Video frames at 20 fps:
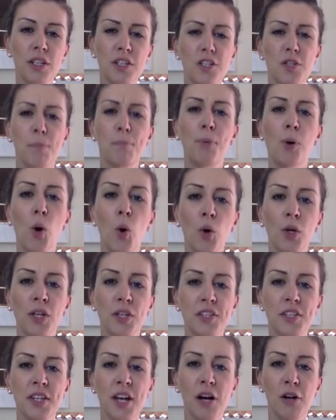Support
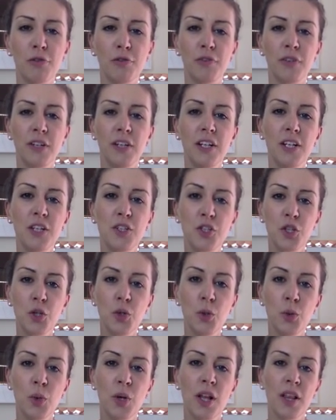yourself
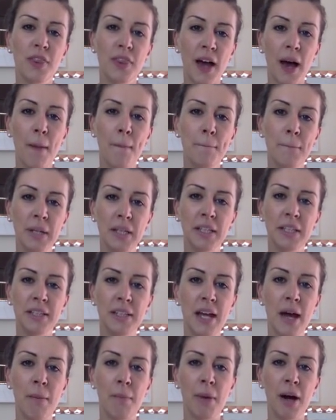to that
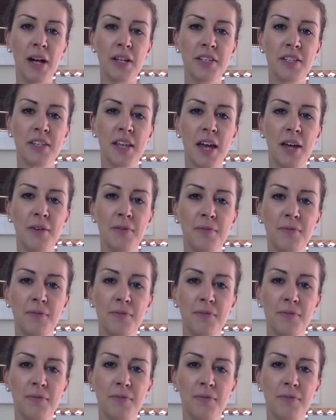millionaire mindset.